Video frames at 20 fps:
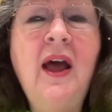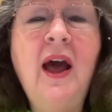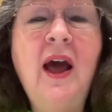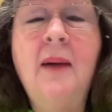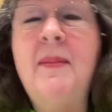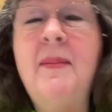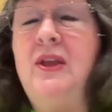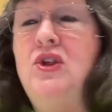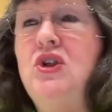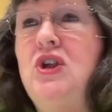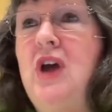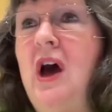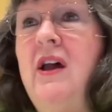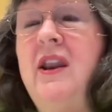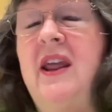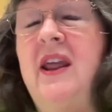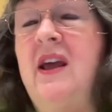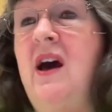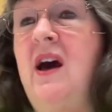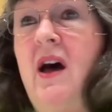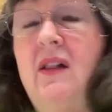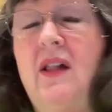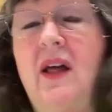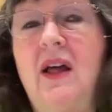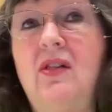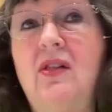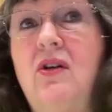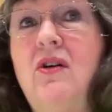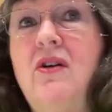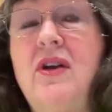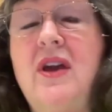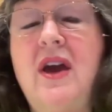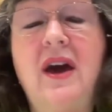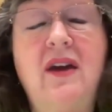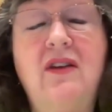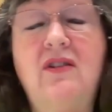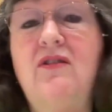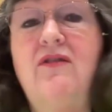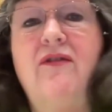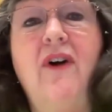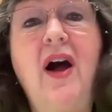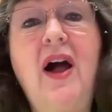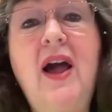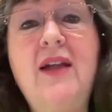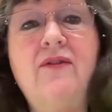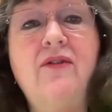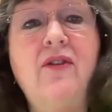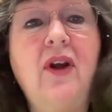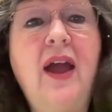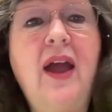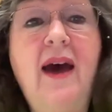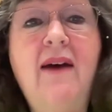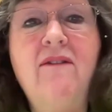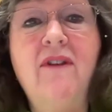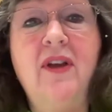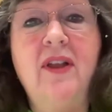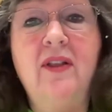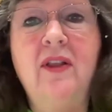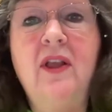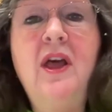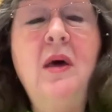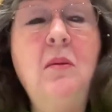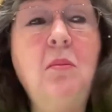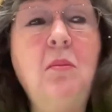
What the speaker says: I mean, shouting hallelujah is fine for heaven,